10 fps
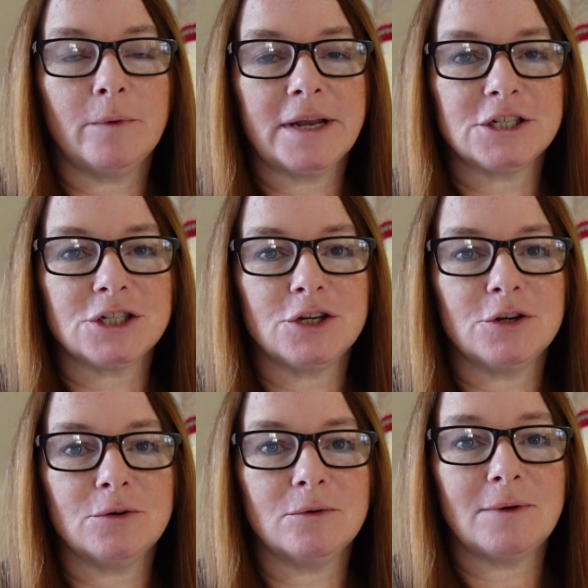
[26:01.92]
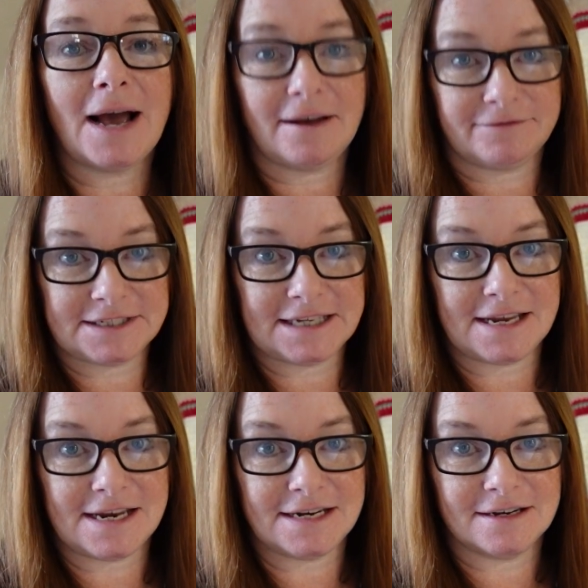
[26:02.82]
which you have
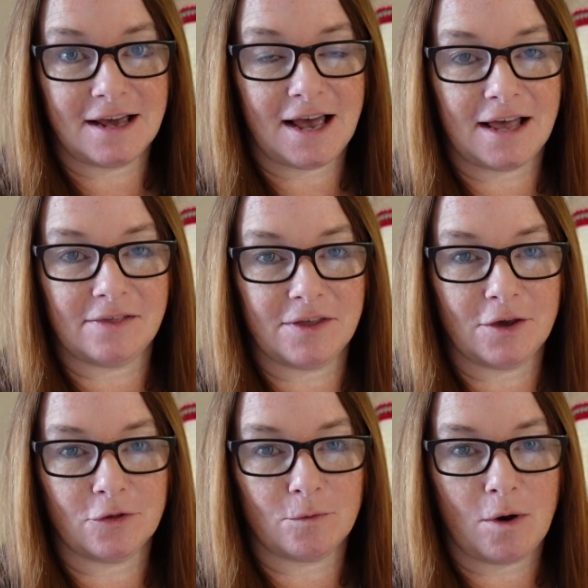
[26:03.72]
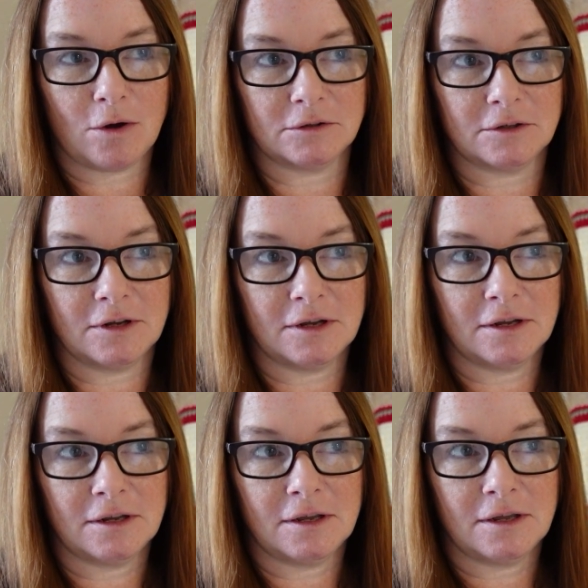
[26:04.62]
seen and the other one
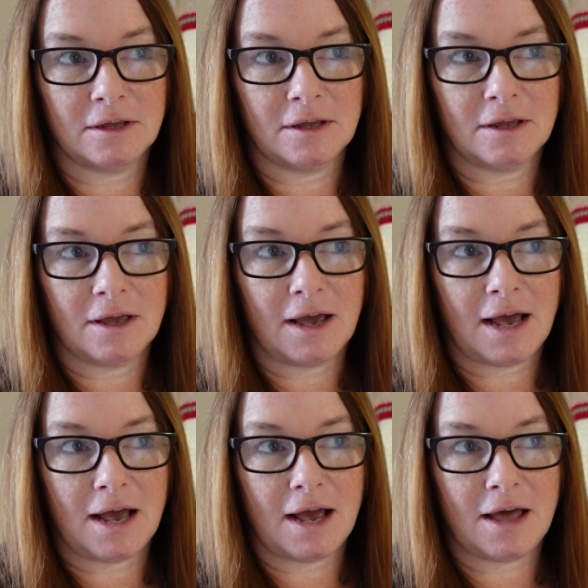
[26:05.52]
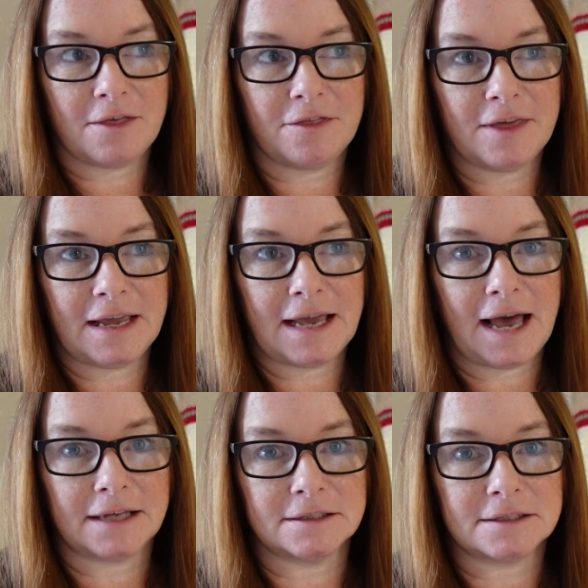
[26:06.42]
I think I
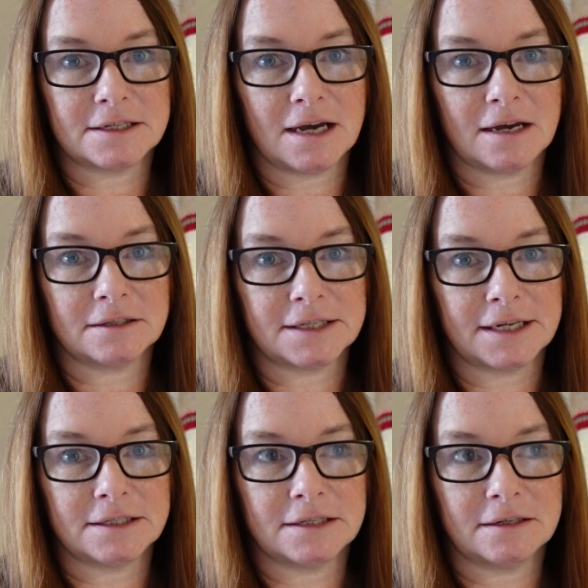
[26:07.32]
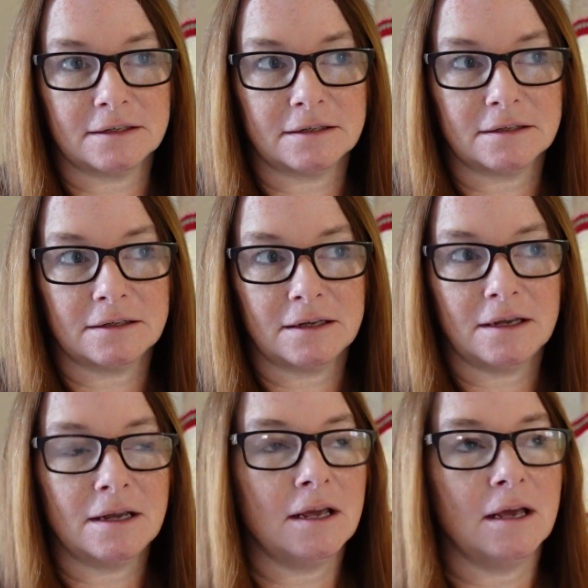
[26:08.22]
hadn't started.
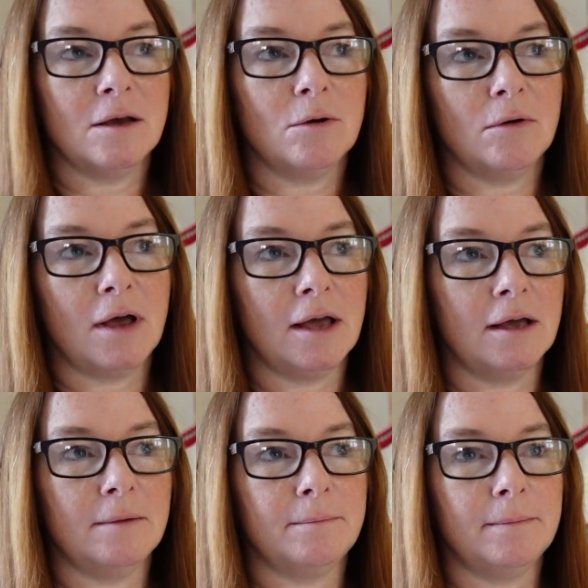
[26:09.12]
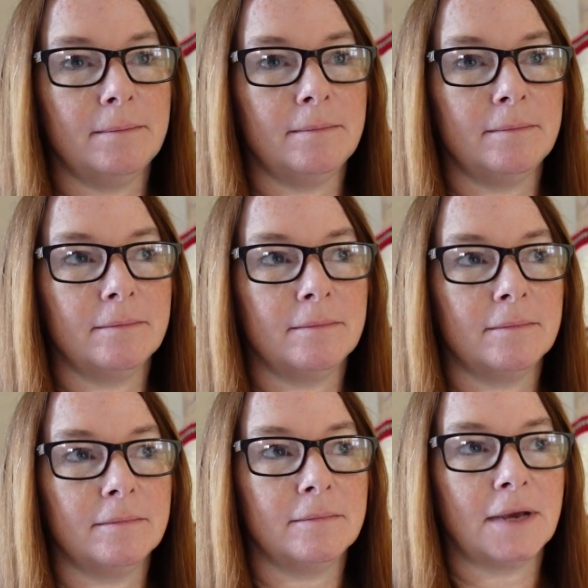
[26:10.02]
I
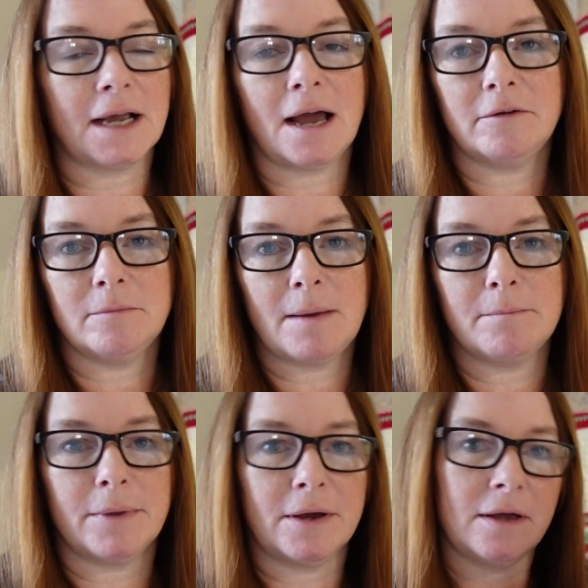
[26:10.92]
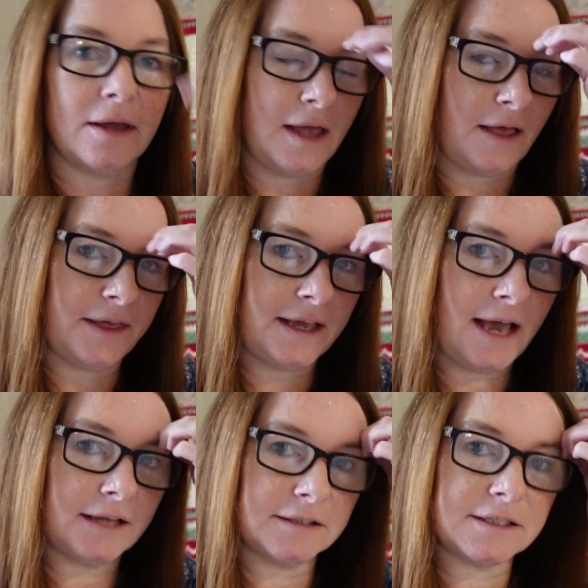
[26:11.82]
can't remember. I think I
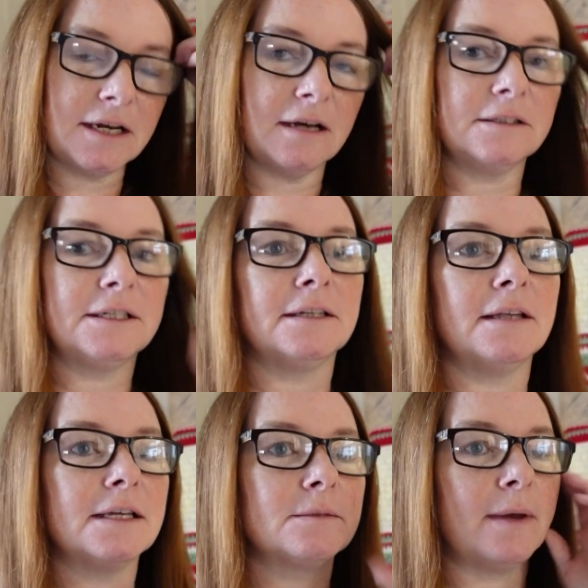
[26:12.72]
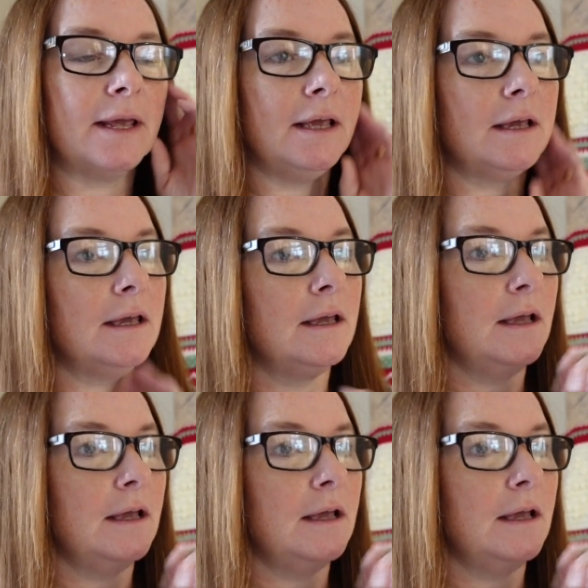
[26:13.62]
hadn't started it last week.